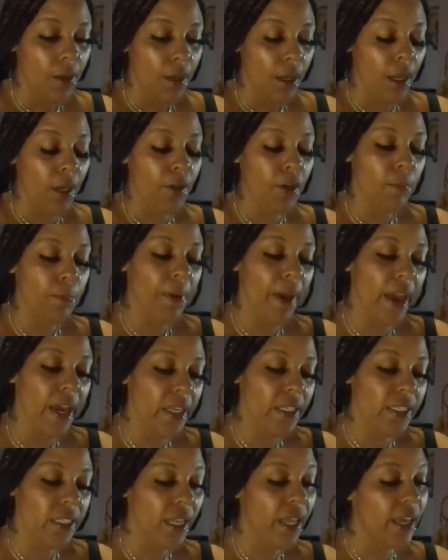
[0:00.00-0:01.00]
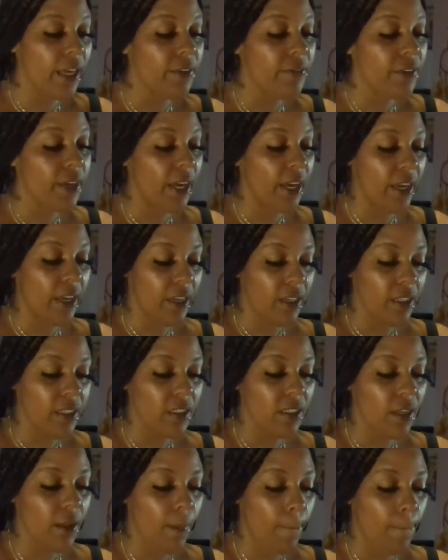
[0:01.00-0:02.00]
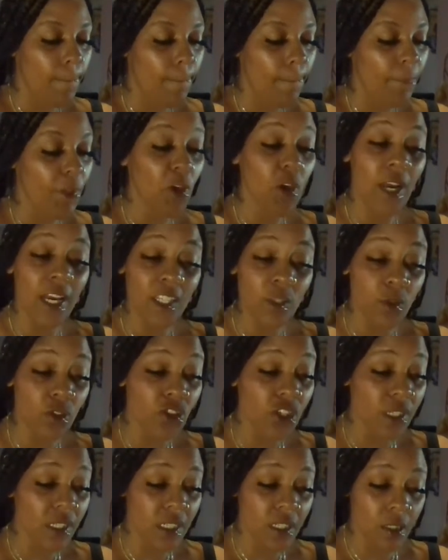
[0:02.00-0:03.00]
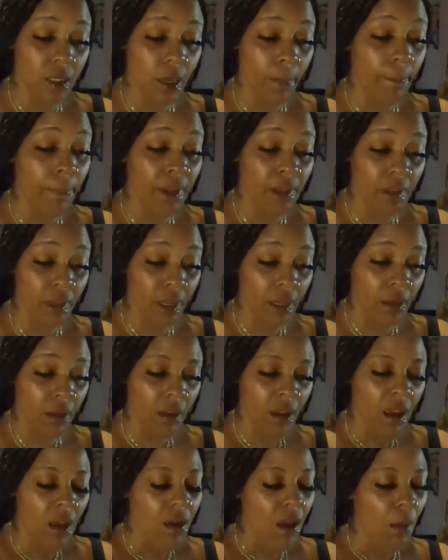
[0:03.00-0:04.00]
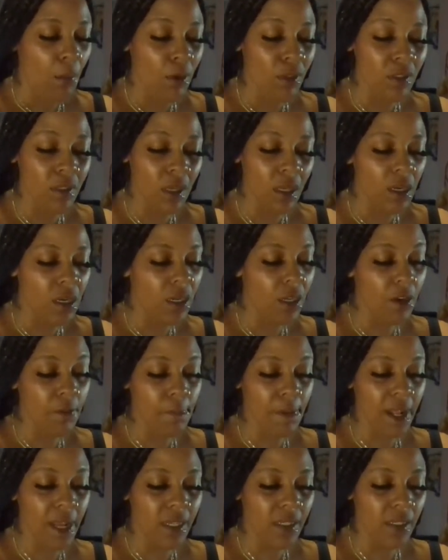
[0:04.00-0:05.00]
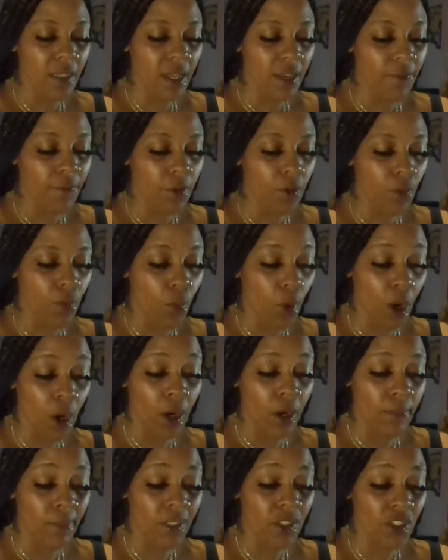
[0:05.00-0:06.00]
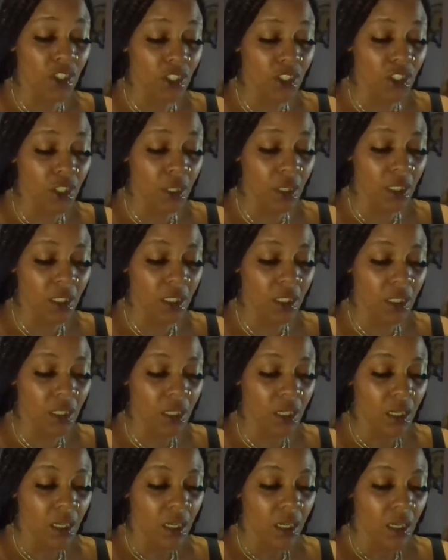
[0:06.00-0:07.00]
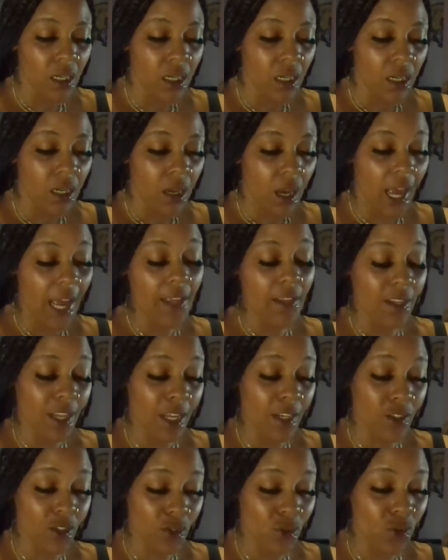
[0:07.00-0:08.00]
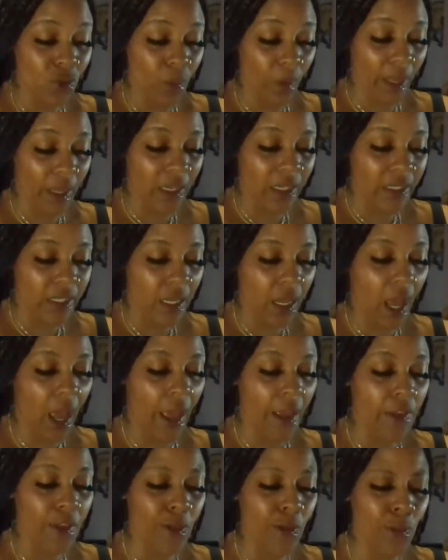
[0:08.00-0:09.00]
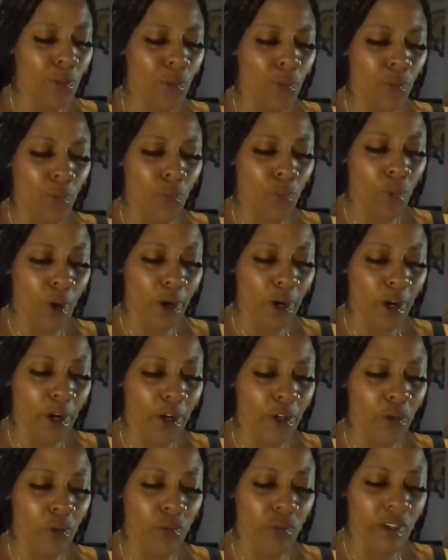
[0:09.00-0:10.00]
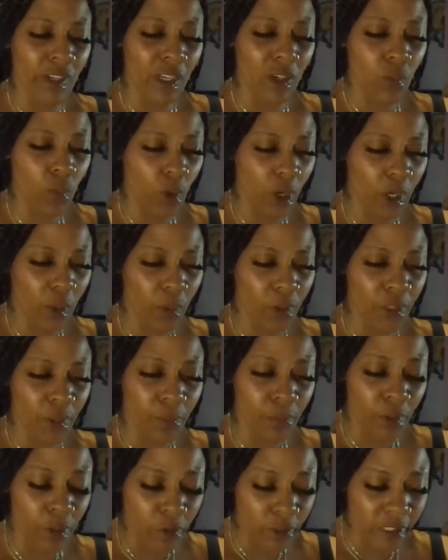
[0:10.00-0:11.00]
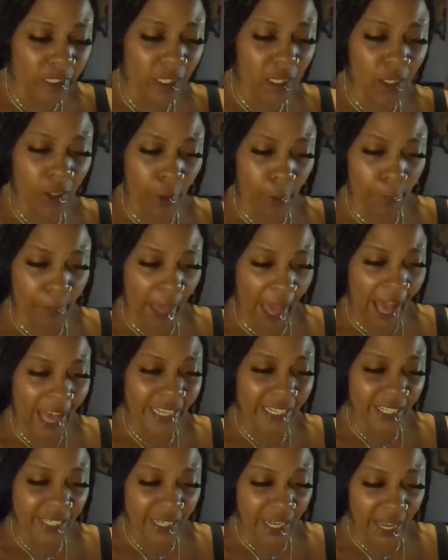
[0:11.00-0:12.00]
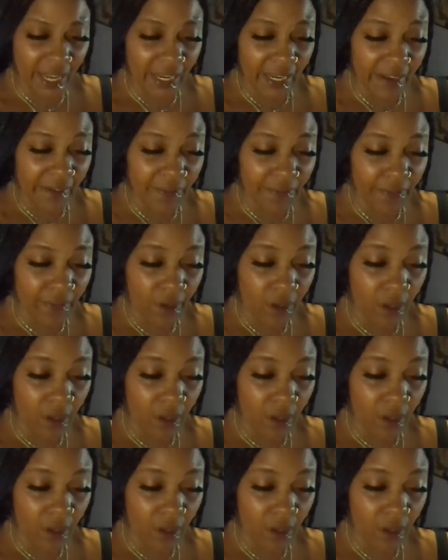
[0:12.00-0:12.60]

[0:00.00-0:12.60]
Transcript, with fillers: In your past life, guys, you guys were just as abundant. I'm also getting in your past life, you were a magician in two ways. You were you did work with music in your past life,